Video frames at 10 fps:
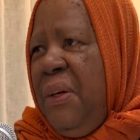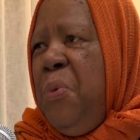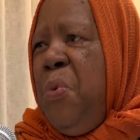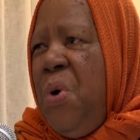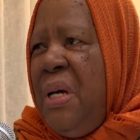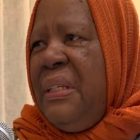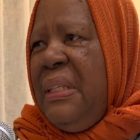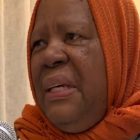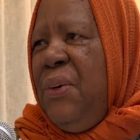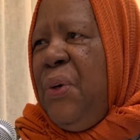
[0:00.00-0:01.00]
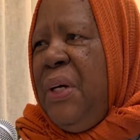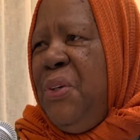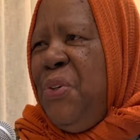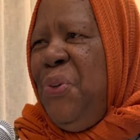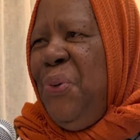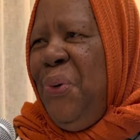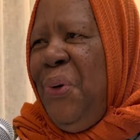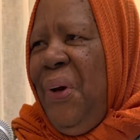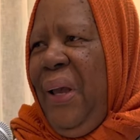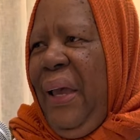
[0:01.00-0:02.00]
The worst thing you can do
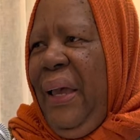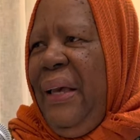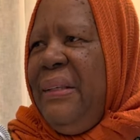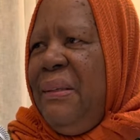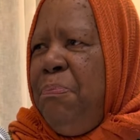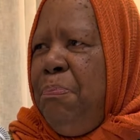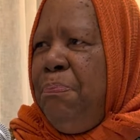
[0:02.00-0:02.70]
is